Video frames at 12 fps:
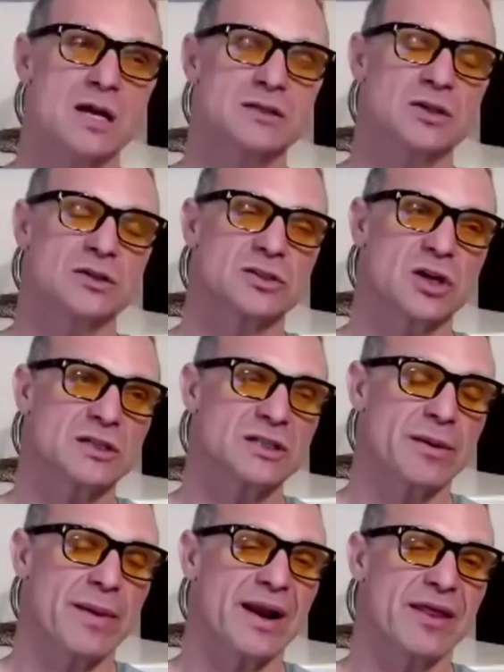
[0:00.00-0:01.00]
so it starts
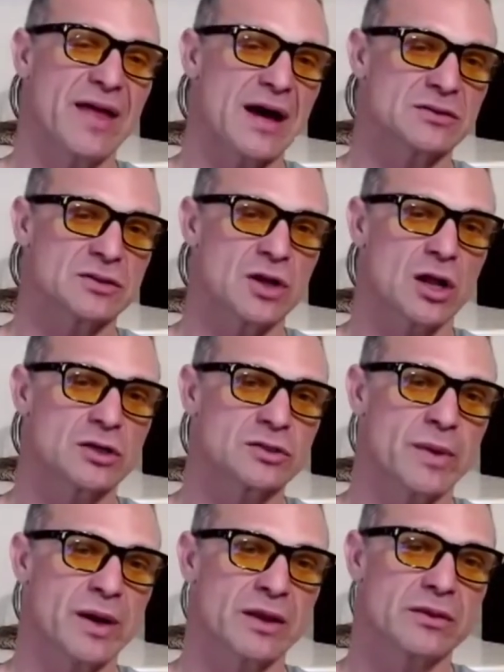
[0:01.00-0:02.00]
at about a thousand dollars a
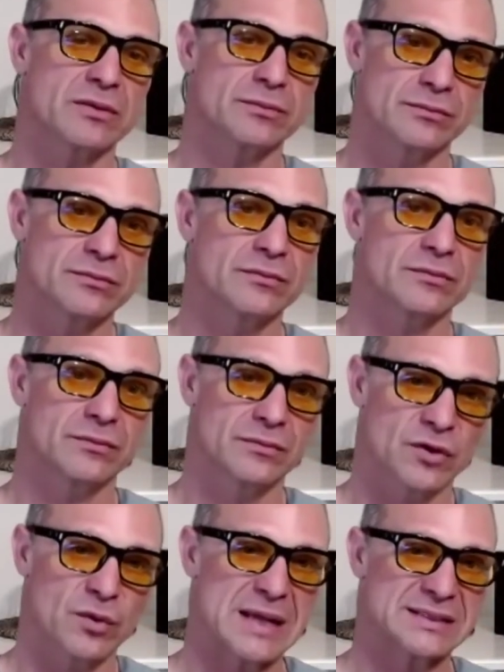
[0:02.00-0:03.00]
month.
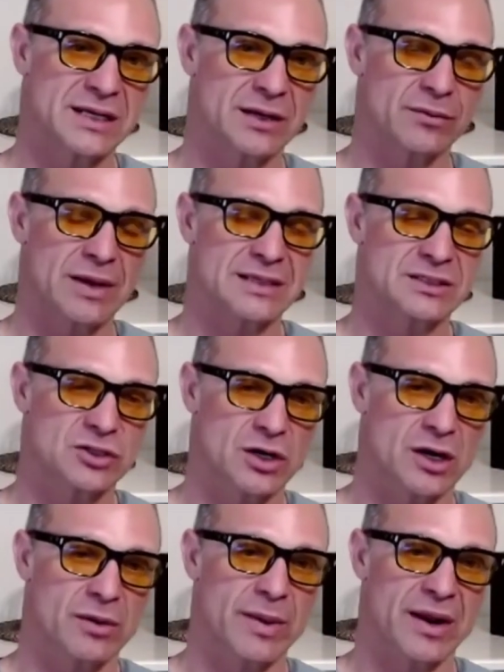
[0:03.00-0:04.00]
The resident rates
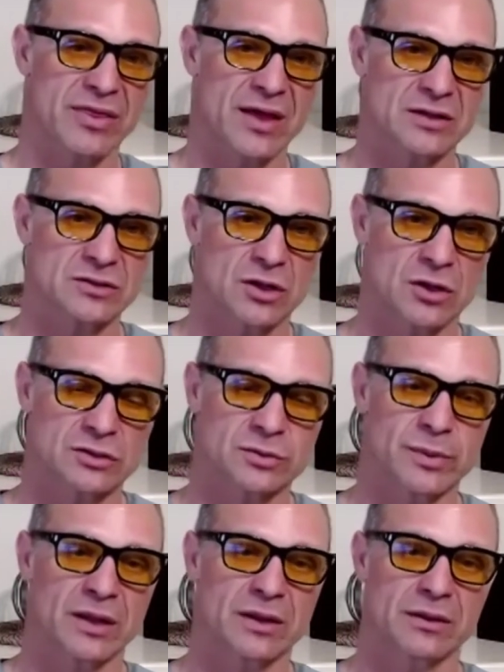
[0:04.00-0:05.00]
start at about a thousand dollars a
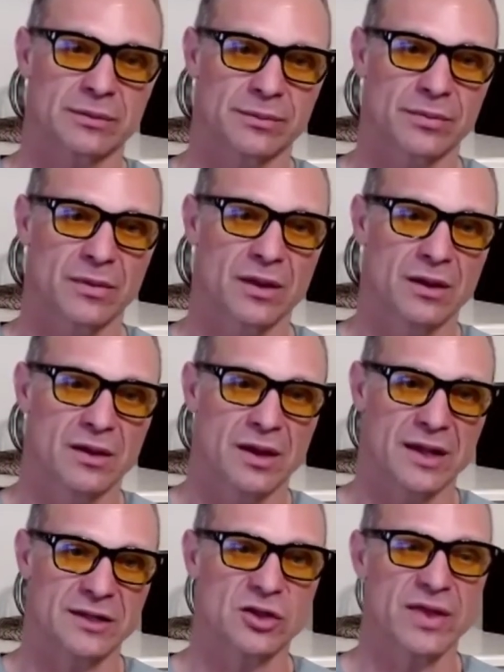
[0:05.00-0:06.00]
month,
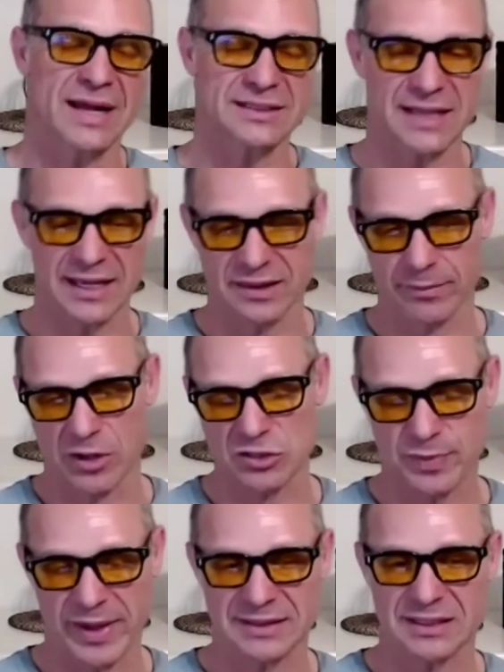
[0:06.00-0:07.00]
and okay. so that's like the
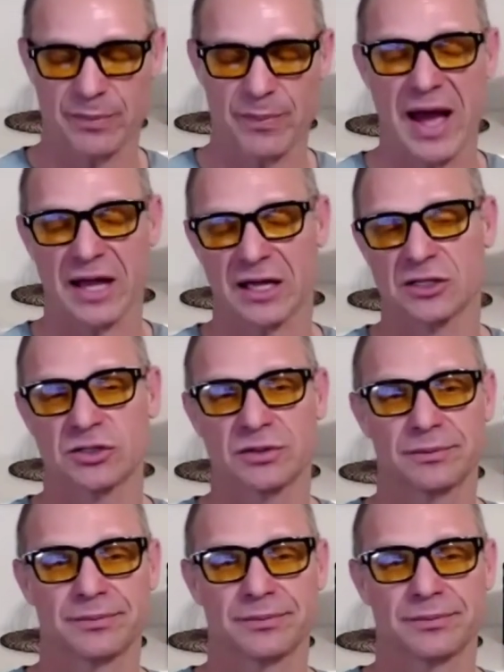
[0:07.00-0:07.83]
most basic package.